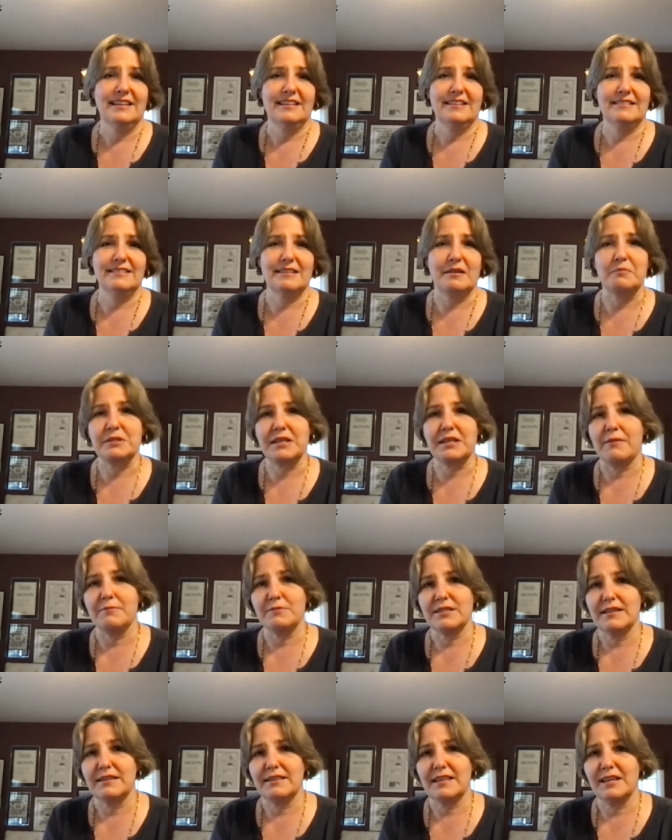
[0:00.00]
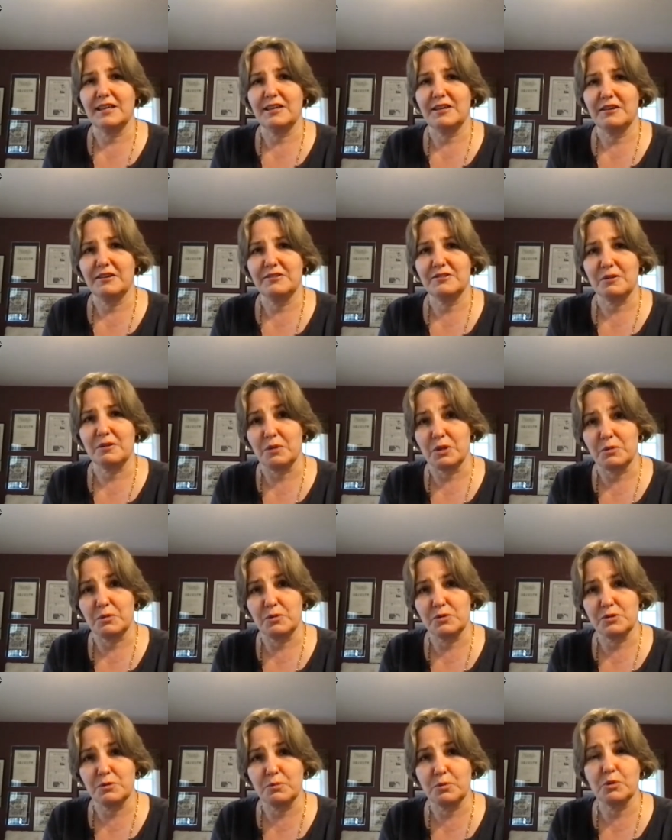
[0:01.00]
Sometimes I think some of the
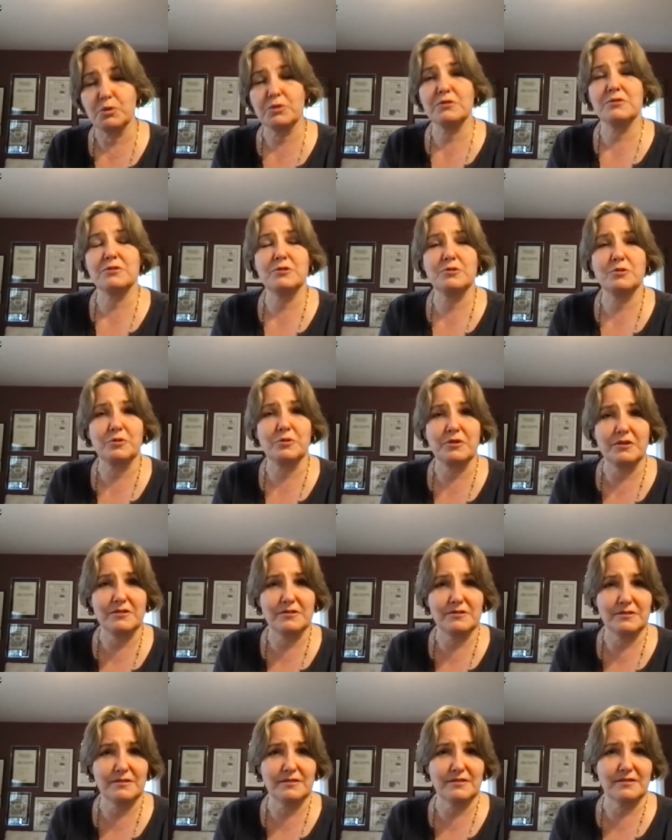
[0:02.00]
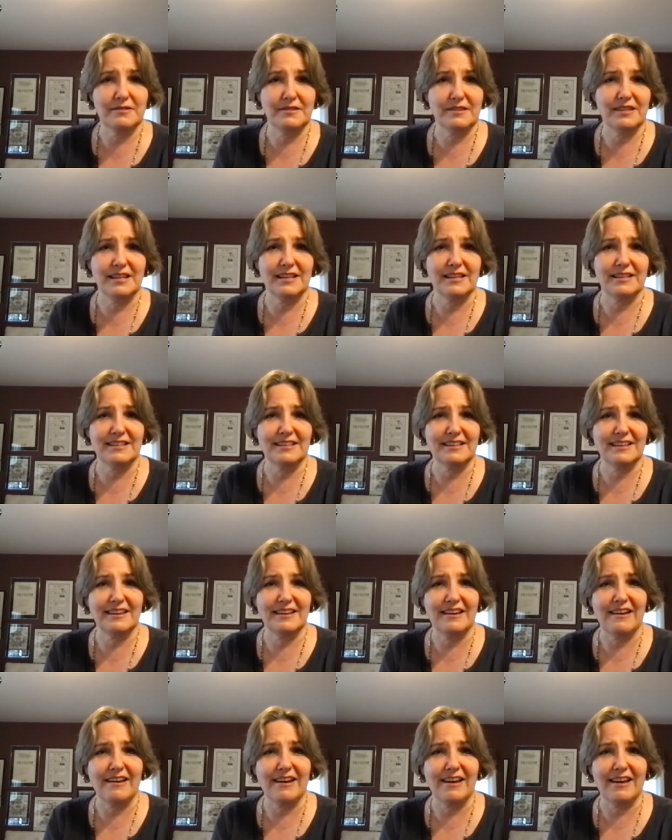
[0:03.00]
most important stories that
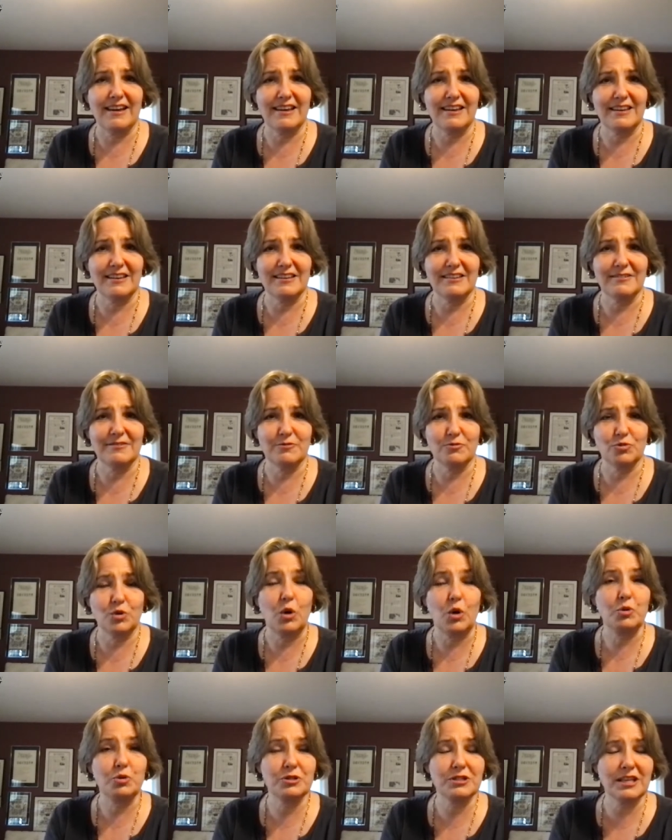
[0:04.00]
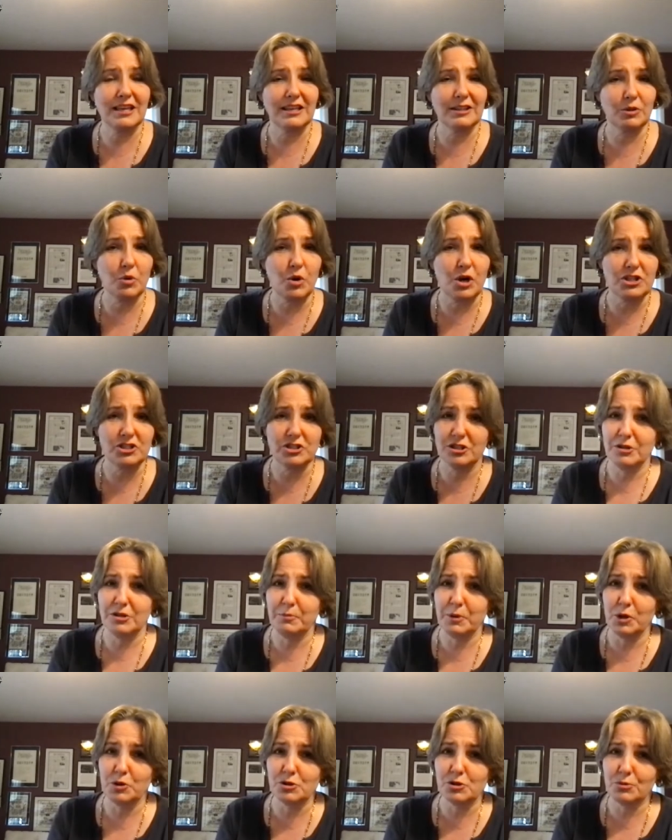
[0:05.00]
I wrote at the Washington
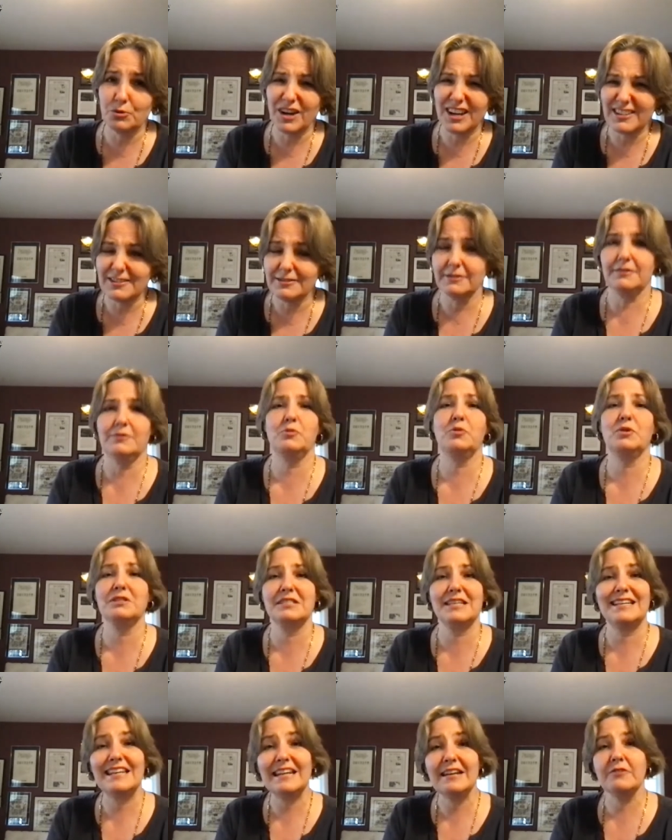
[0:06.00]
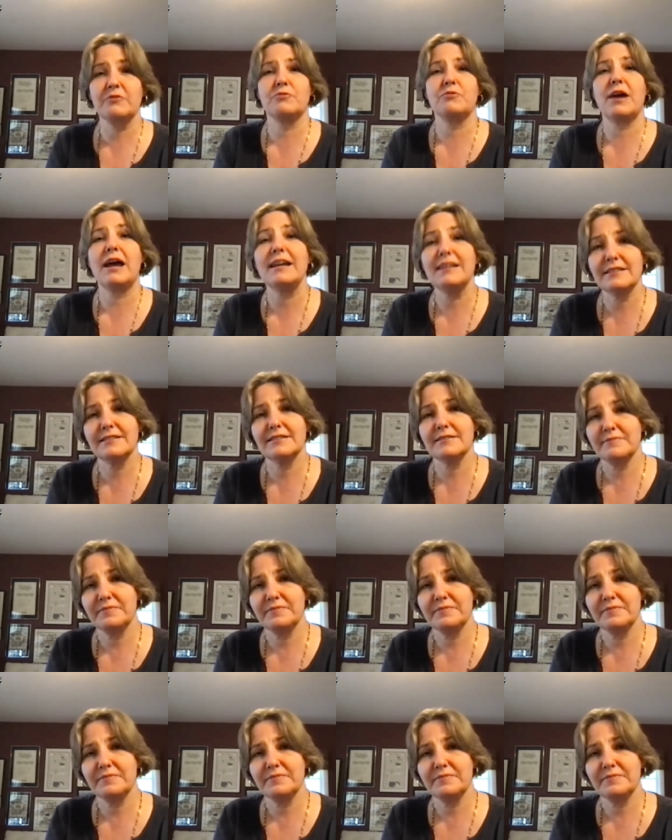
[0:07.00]
Post were actually the ones I didn't write,